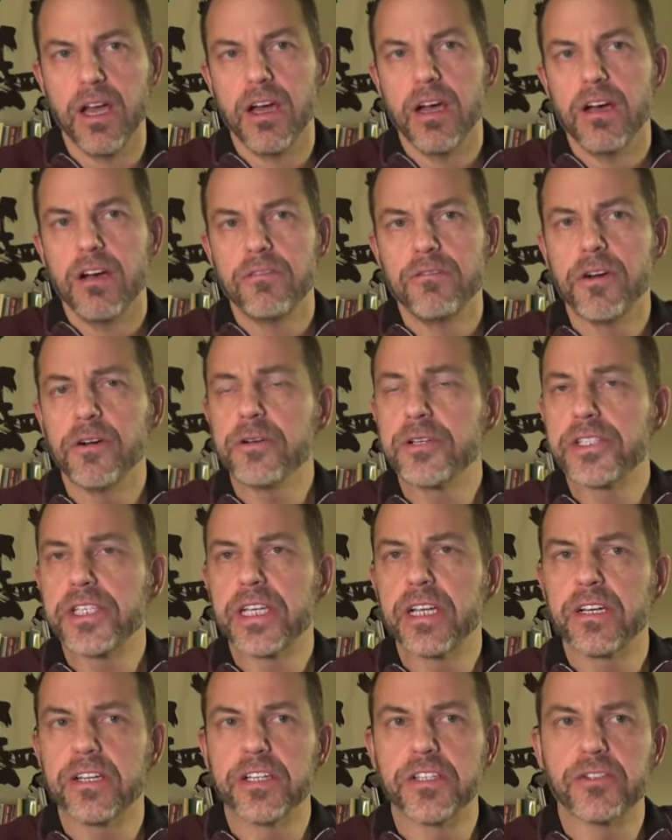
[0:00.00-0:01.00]

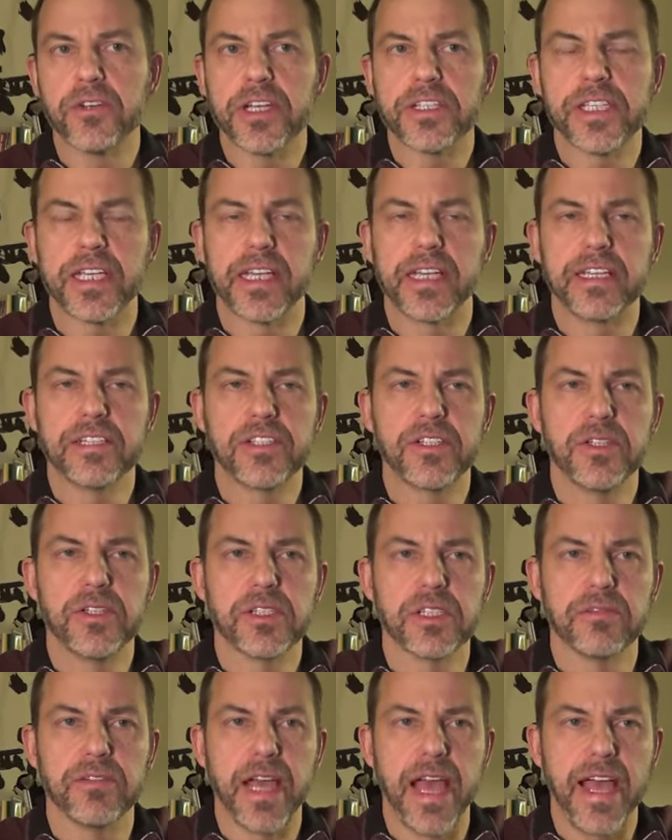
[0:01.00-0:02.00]
focusing on addressing
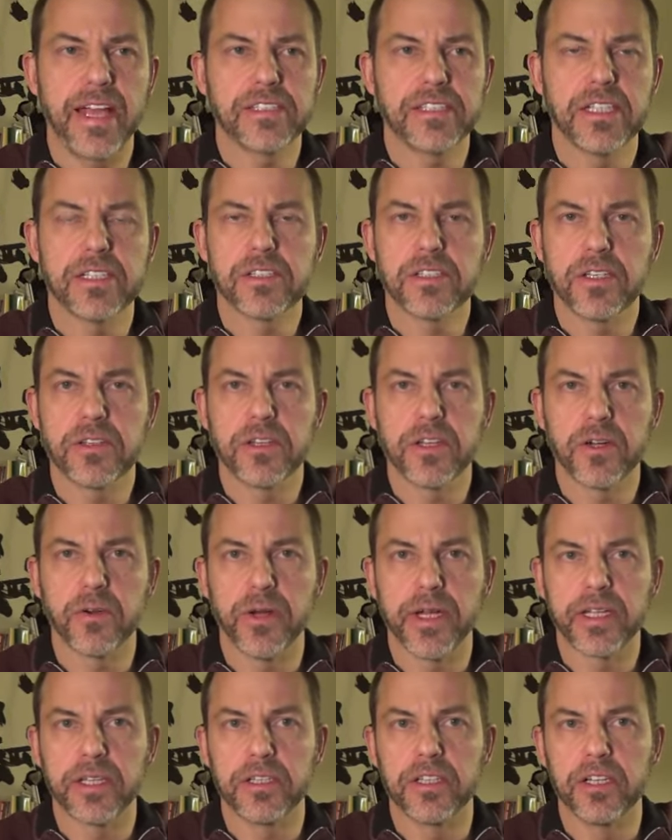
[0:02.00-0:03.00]
issues of access to the
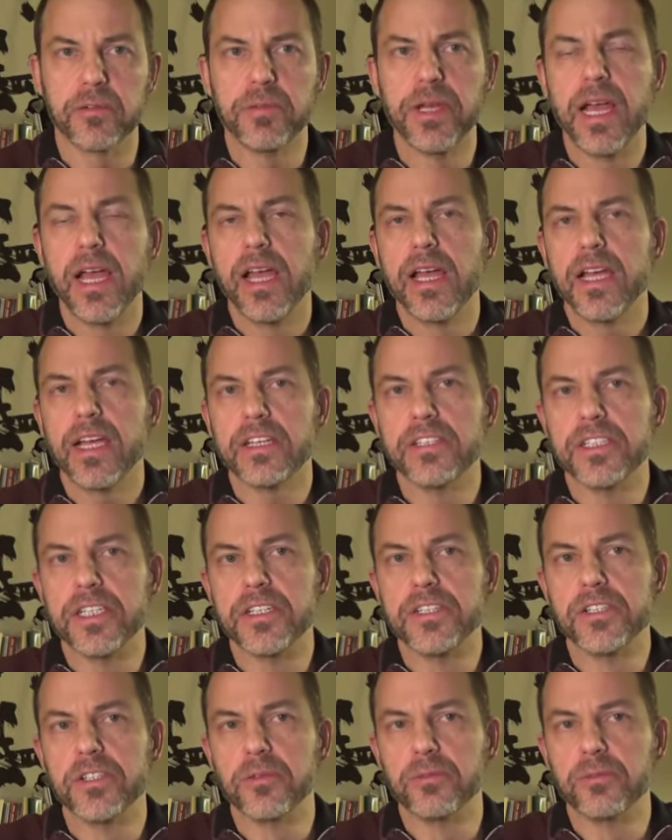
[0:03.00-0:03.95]
curriculum and digital